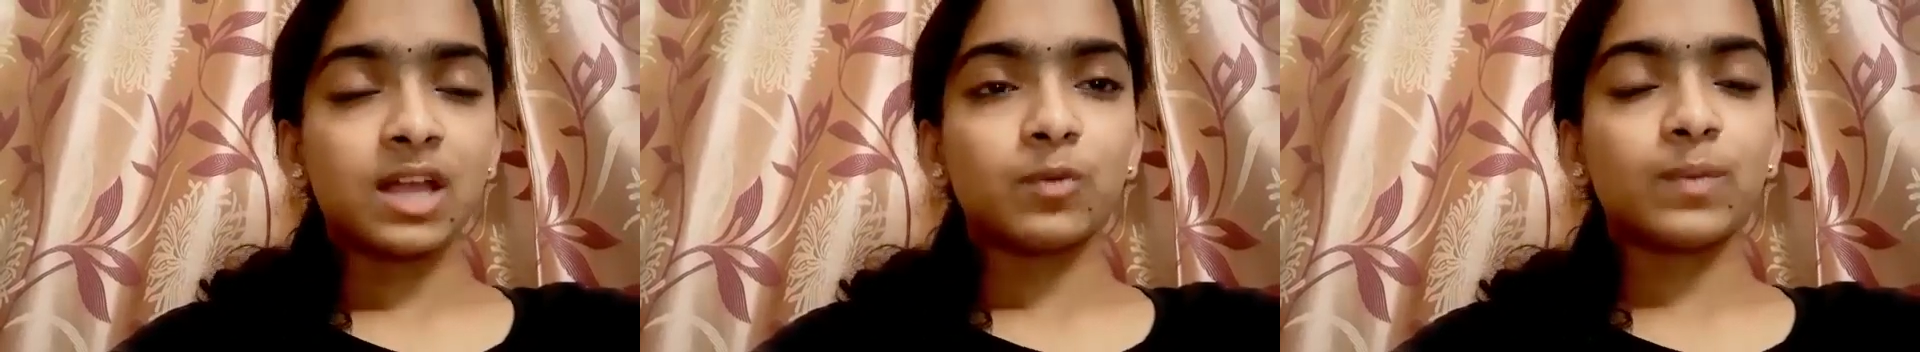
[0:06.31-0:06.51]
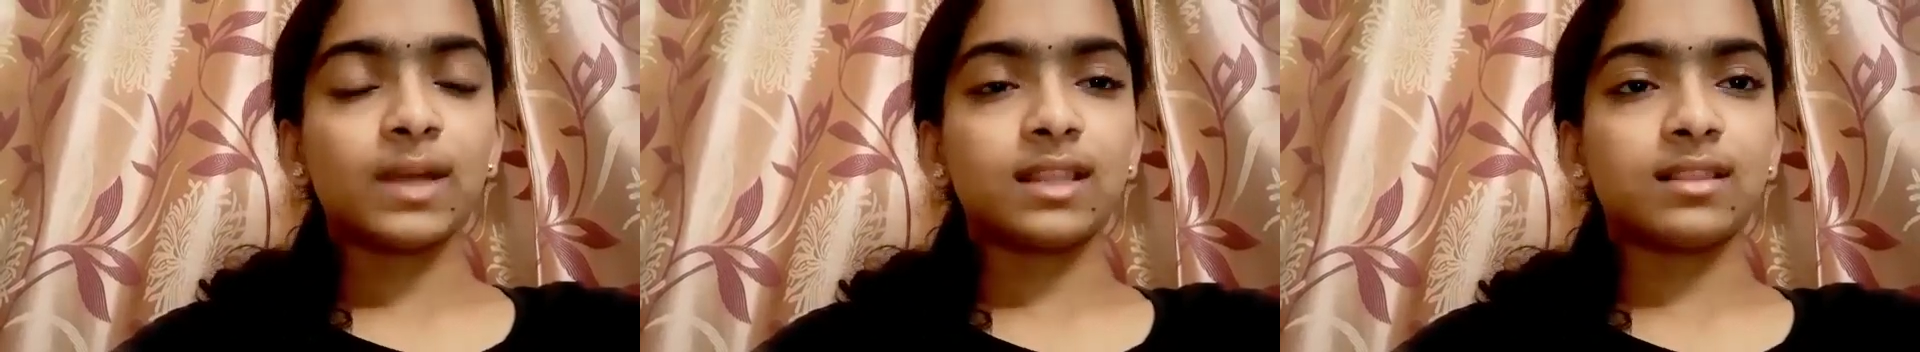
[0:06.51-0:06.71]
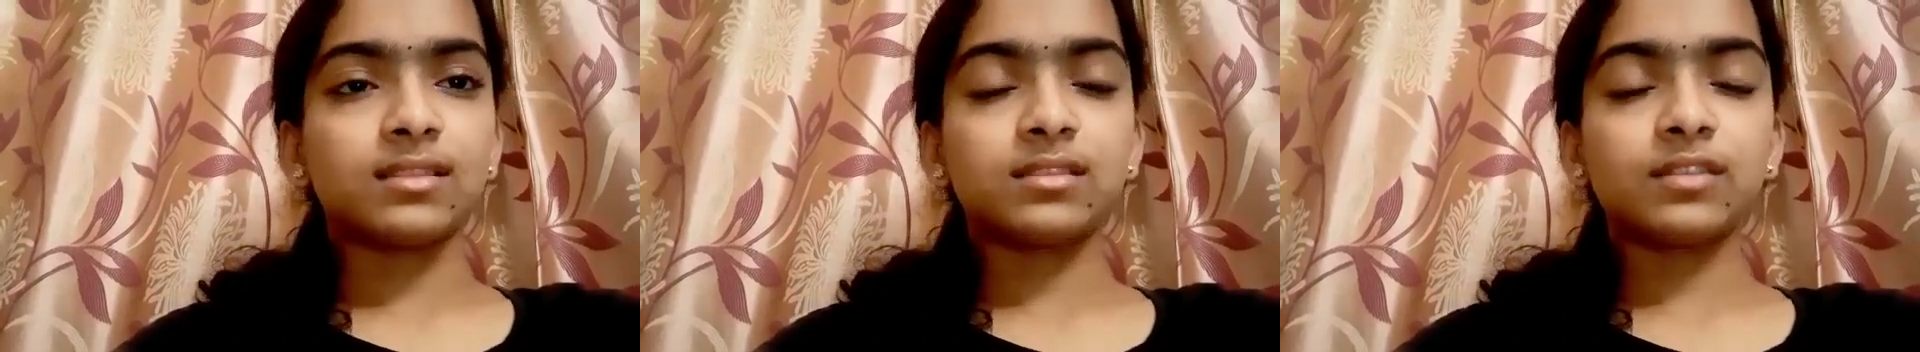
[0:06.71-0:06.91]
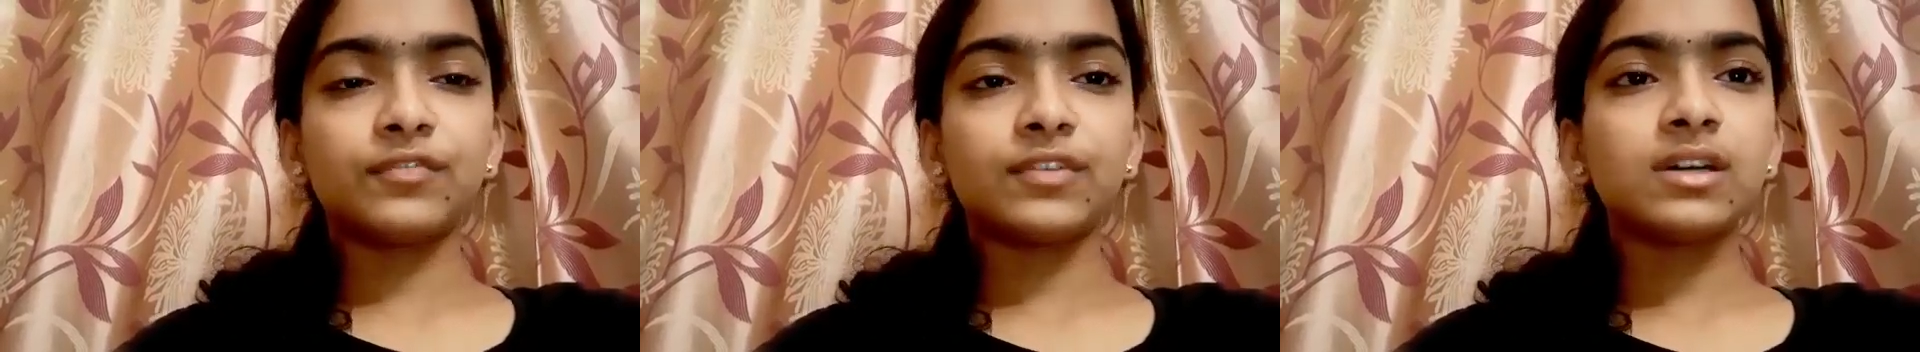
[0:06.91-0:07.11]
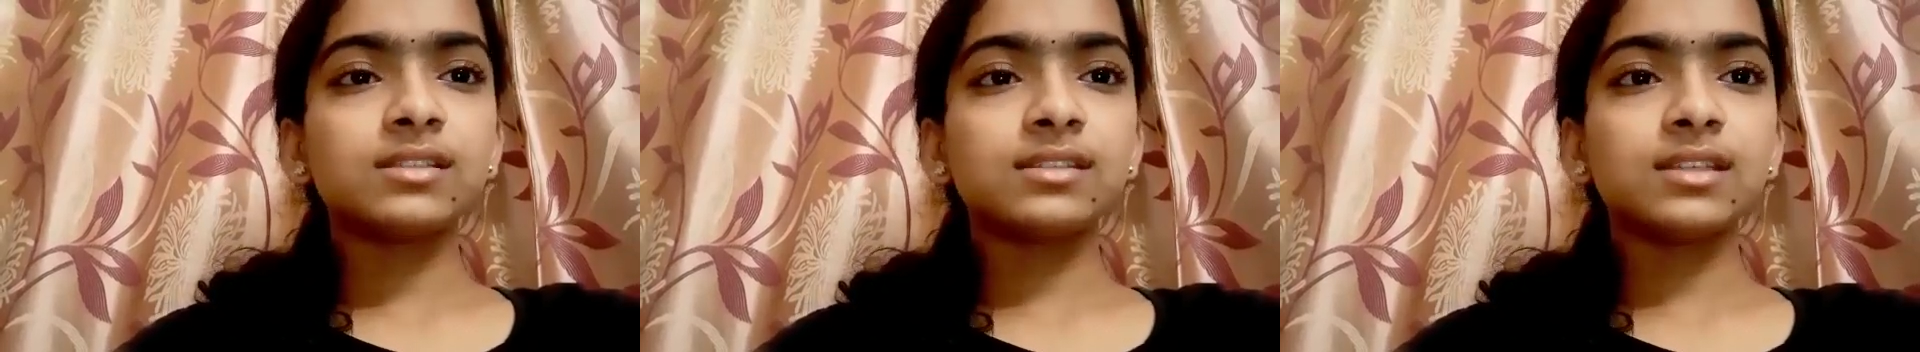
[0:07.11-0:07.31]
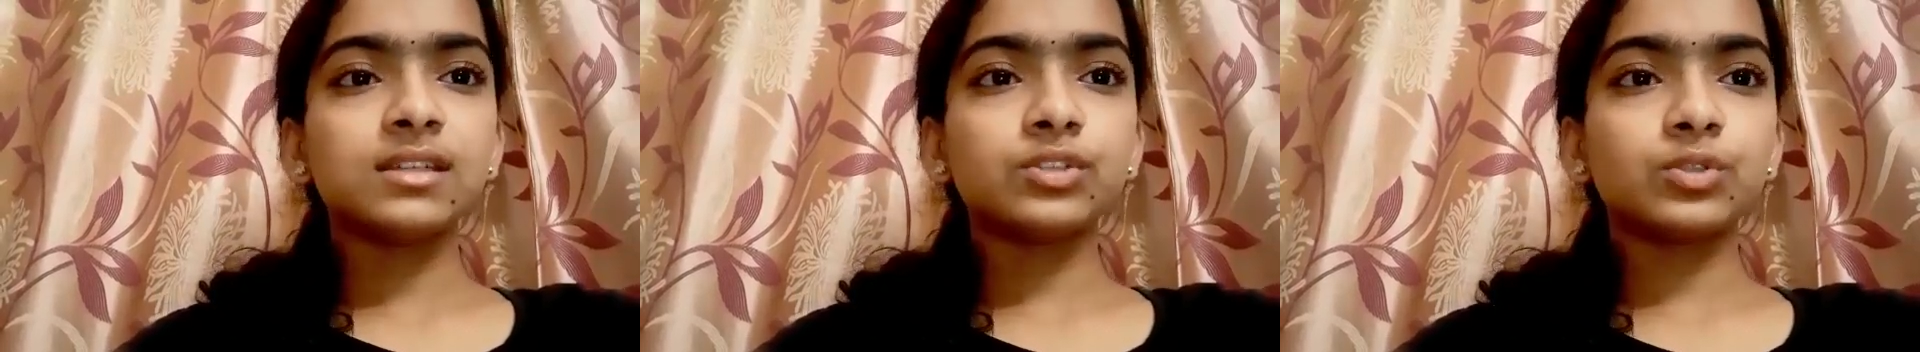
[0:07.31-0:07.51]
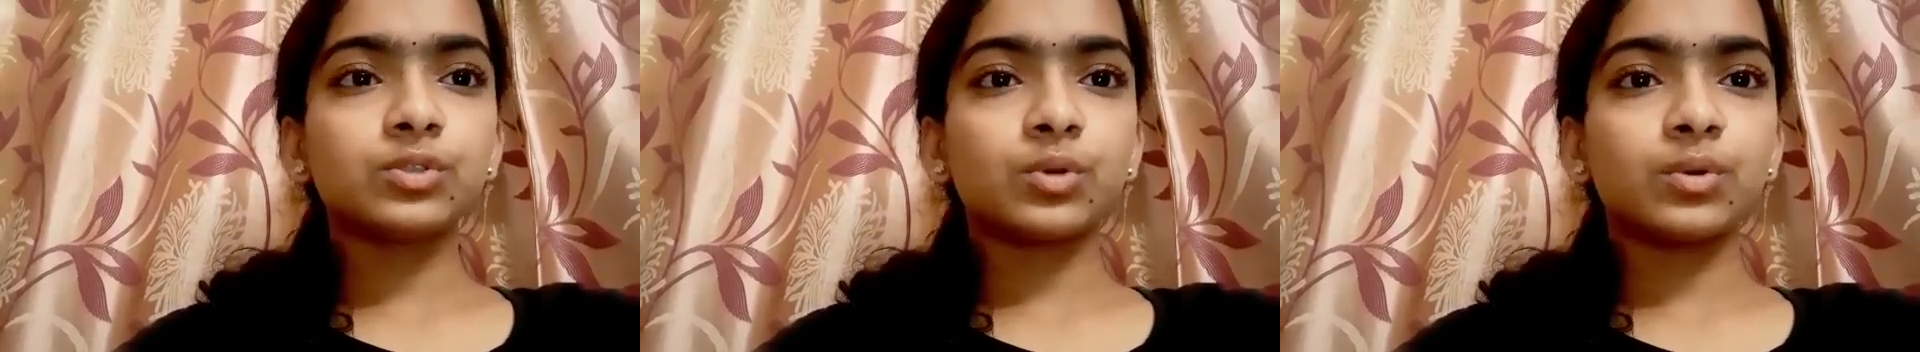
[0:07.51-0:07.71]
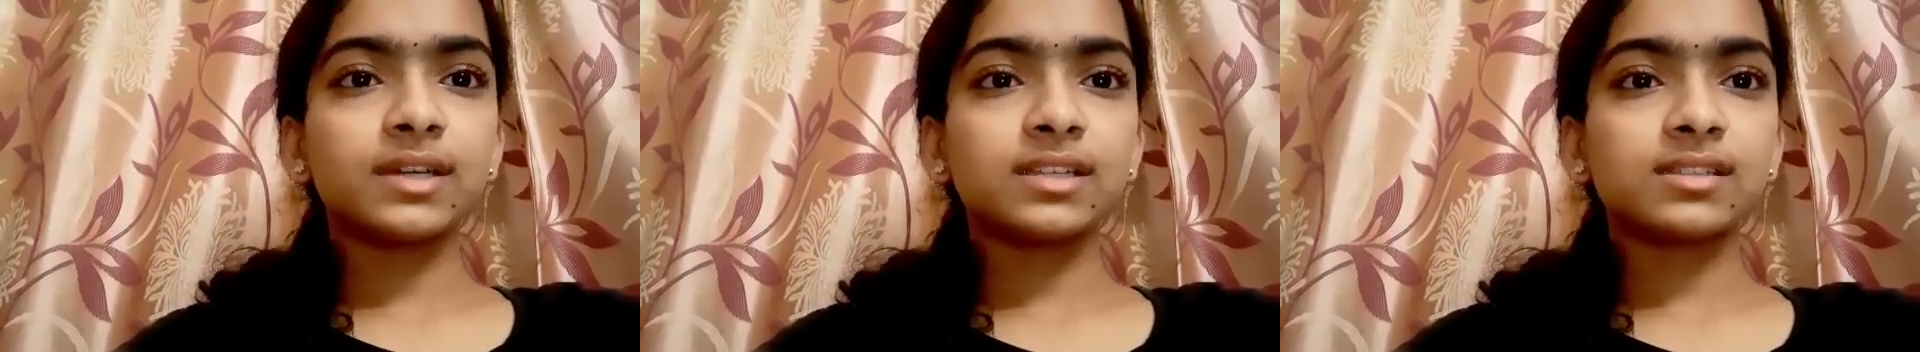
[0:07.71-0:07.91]
Well, the first thing to
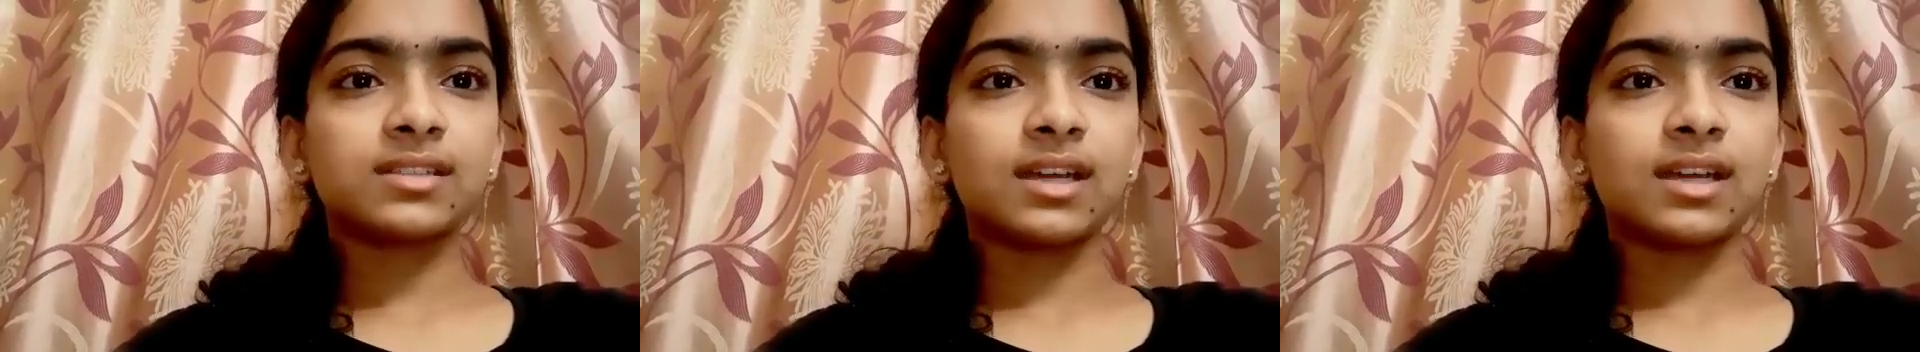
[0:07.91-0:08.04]
know is